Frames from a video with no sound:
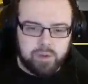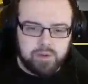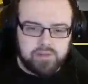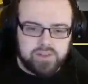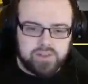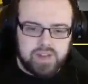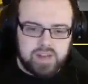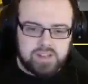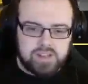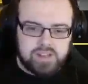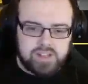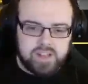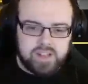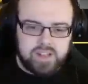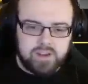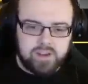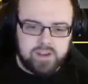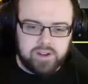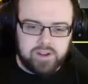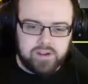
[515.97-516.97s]
moves
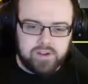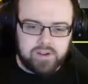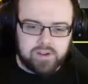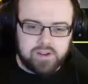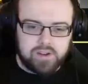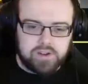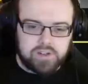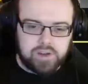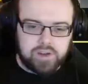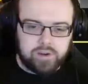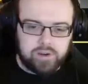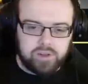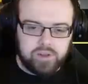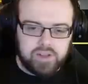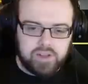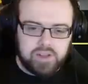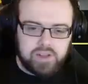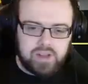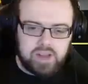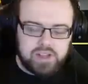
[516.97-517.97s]
nicely under your
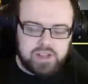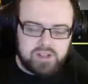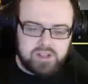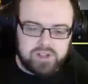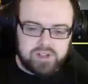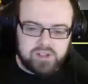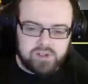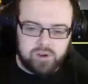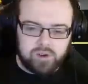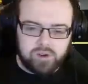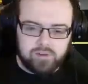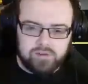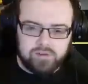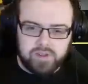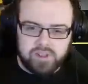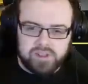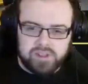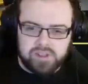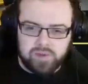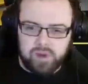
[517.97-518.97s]
control, and you can sort
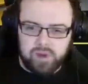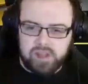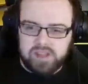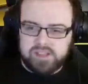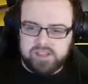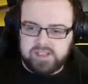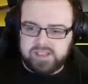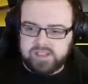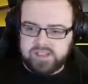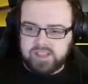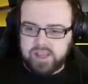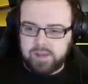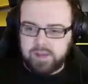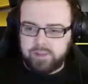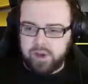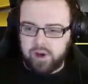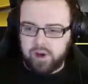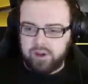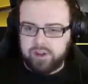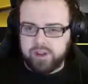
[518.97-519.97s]
of, it's quite easy to
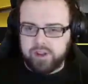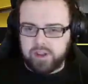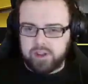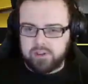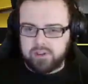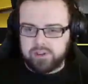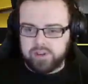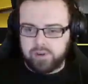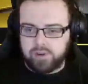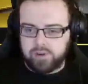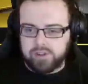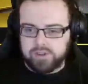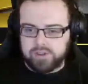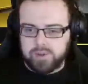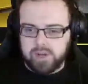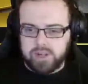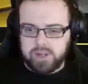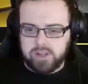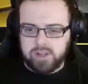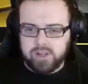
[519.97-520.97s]
keep it under control
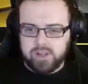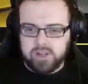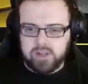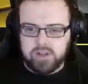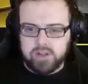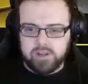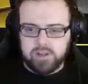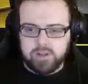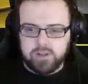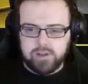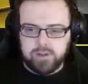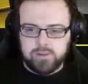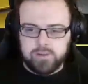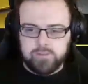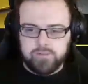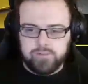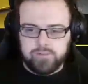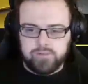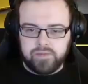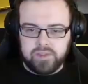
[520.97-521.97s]
as well.
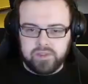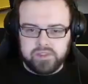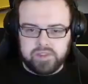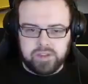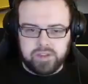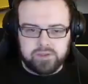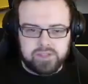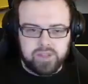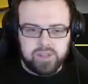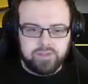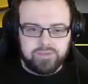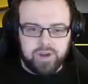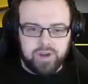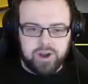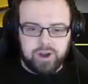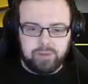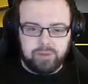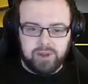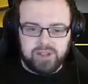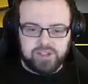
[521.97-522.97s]
So
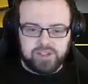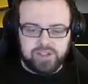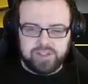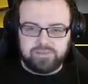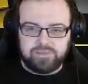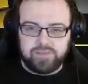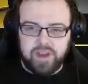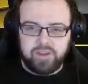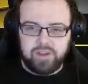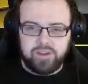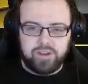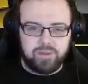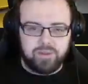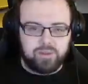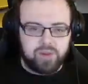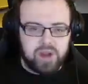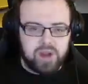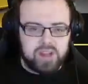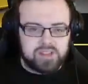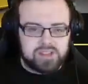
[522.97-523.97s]
far I'm actually very
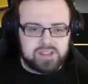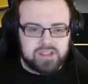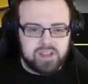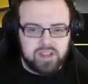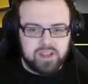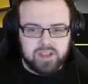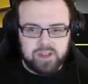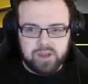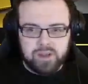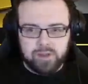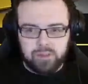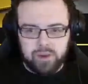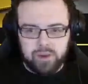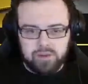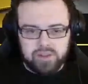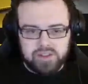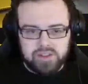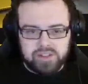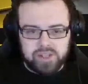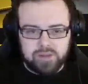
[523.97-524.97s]
impressed,
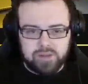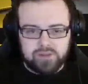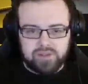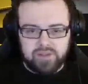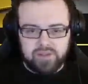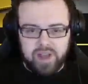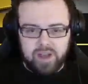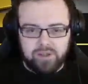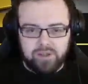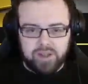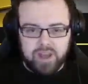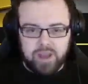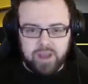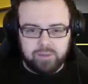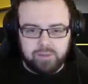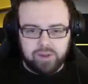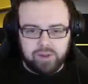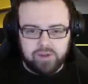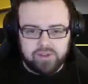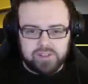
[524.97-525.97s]
both in terms of how the
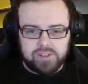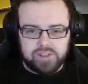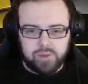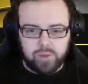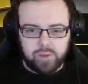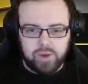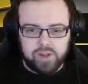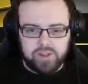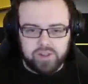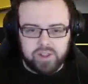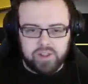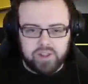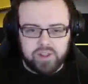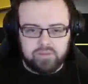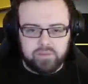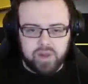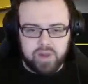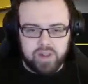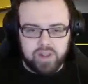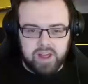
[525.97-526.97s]
game looks, the world that
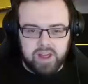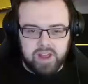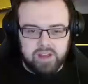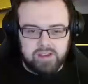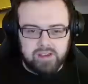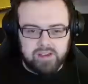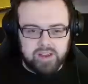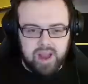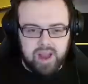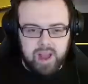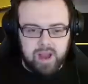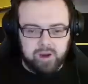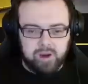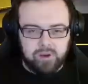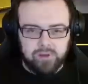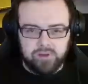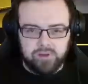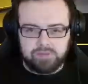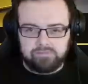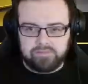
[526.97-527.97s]
they've built, and
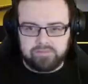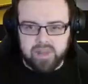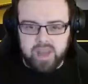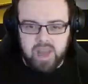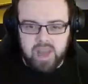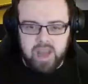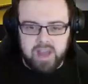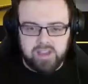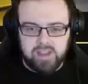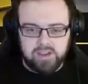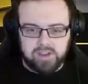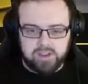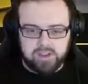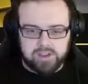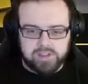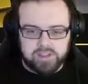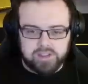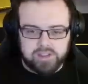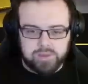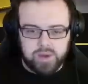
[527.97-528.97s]
how it
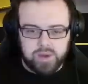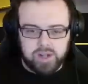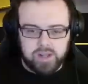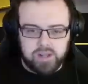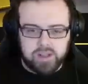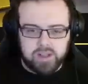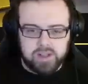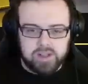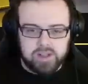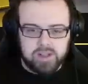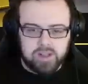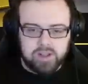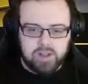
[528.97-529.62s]
handles as well.